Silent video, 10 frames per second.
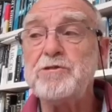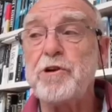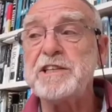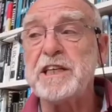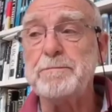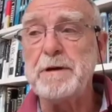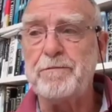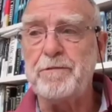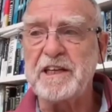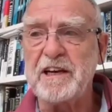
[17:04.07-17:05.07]
rising up
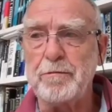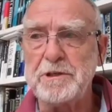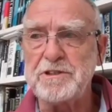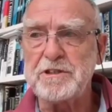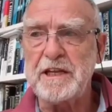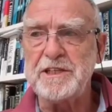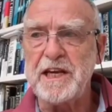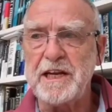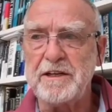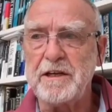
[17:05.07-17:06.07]
every government's
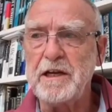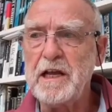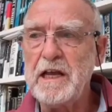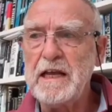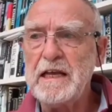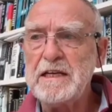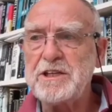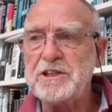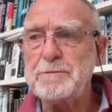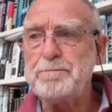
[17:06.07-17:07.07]
agenda.
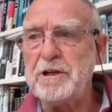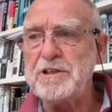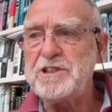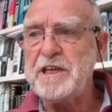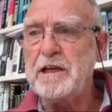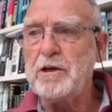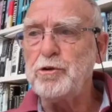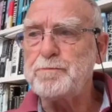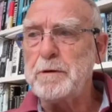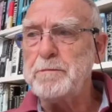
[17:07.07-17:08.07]
Such a policy includes
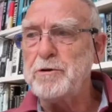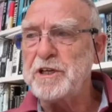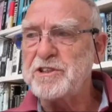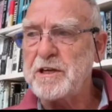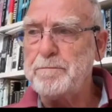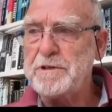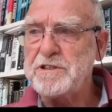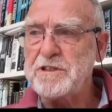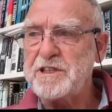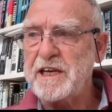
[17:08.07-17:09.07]
promoting some
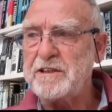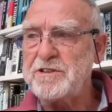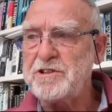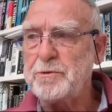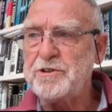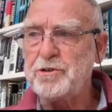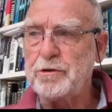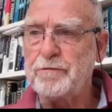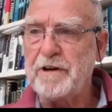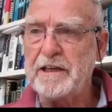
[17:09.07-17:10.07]
business sectors to ensure
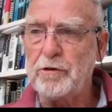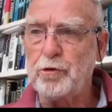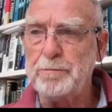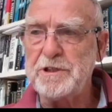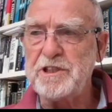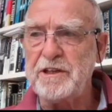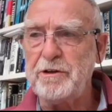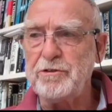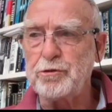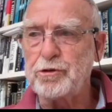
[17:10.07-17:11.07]
vital raw
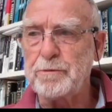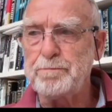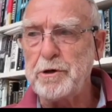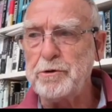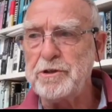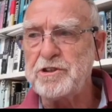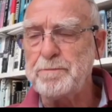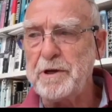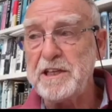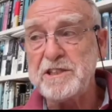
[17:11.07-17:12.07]
materials or component
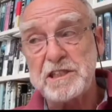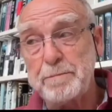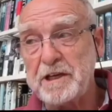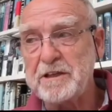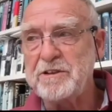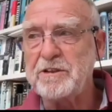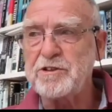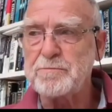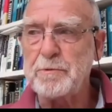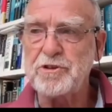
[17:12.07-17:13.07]
supplies,
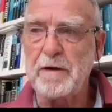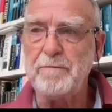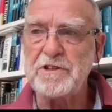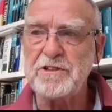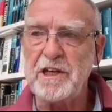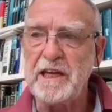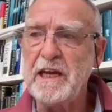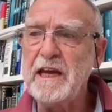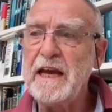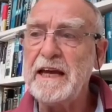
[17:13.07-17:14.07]
semiconductors most obviously,
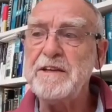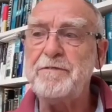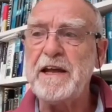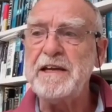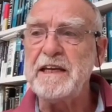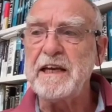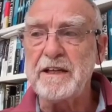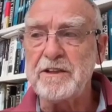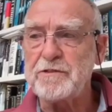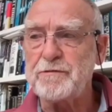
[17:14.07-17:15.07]
and defending
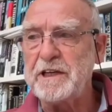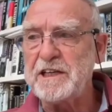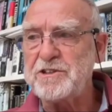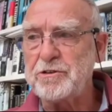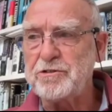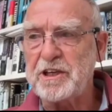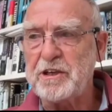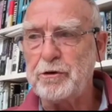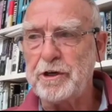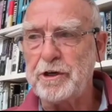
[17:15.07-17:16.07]
others for national
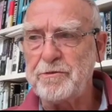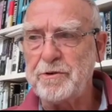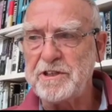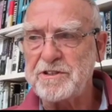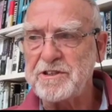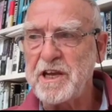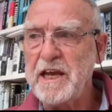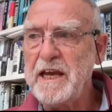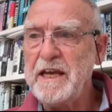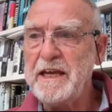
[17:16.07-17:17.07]
security reasons.
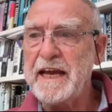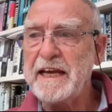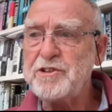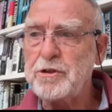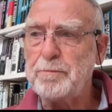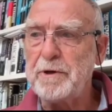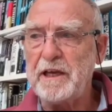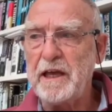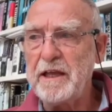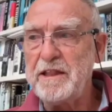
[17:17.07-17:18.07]
Inexorably,
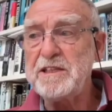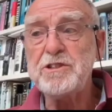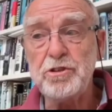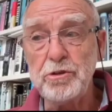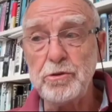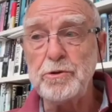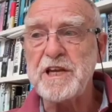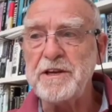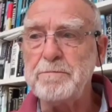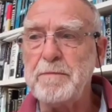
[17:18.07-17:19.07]
this too is
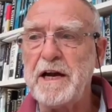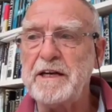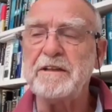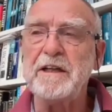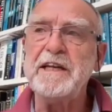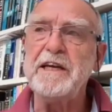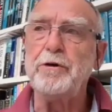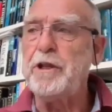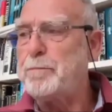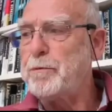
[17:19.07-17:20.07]
undermining the
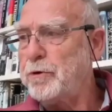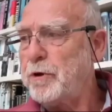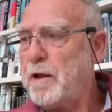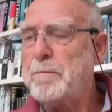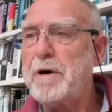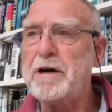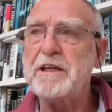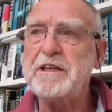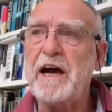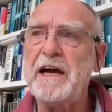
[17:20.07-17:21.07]
neoliberal
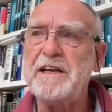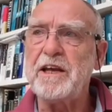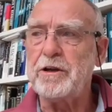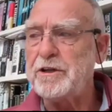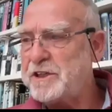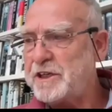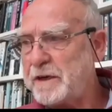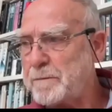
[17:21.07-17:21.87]
market ideology.